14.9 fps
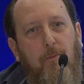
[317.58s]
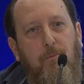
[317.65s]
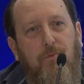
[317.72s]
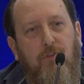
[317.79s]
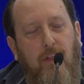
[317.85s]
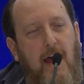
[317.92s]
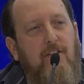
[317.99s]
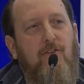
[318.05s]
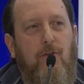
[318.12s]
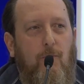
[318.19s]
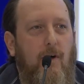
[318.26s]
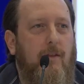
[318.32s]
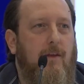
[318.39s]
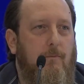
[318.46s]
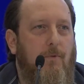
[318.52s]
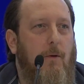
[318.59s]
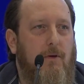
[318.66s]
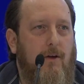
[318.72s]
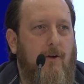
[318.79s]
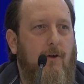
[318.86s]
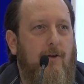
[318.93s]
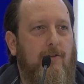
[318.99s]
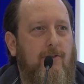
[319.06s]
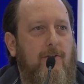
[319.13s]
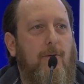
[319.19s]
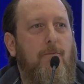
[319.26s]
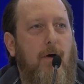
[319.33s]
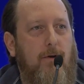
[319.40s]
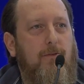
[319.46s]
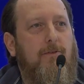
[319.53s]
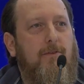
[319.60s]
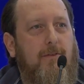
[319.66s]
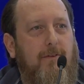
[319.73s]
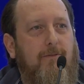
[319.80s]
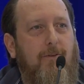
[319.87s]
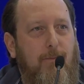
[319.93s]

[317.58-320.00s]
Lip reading: So that's the one that probably hurts the most